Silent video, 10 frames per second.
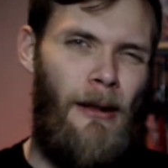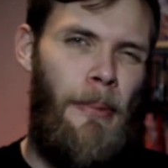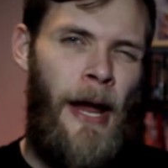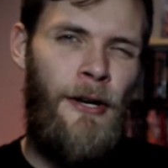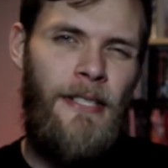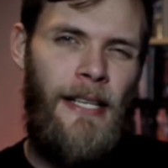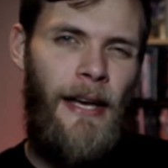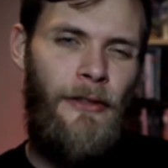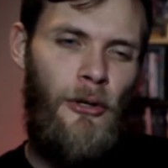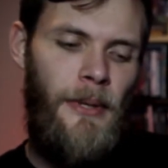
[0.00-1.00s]
of paired
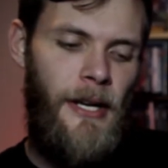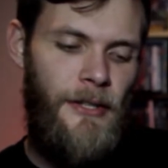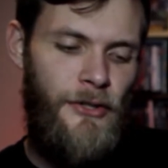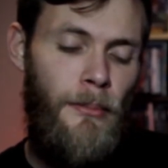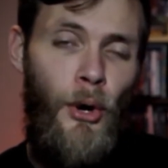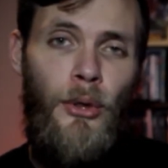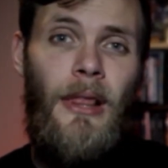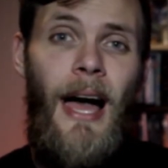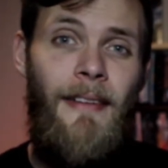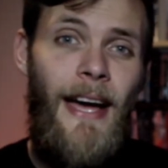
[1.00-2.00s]
together because they're both
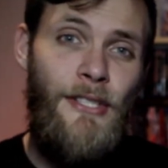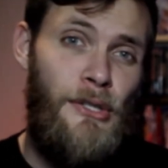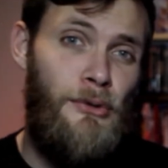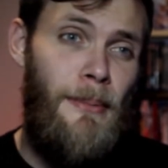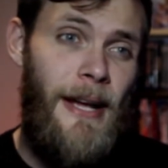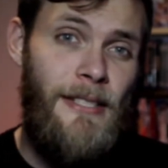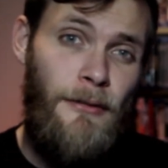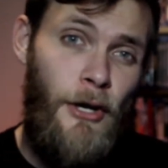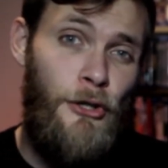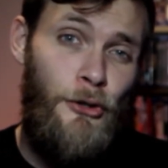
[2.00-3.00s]
live action remakes
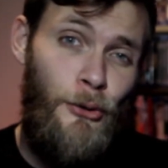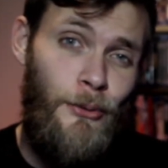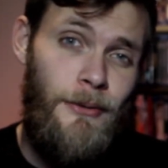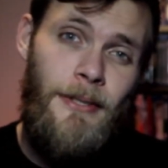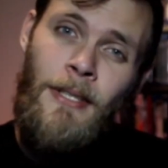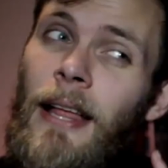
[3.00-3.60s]
of cartoons.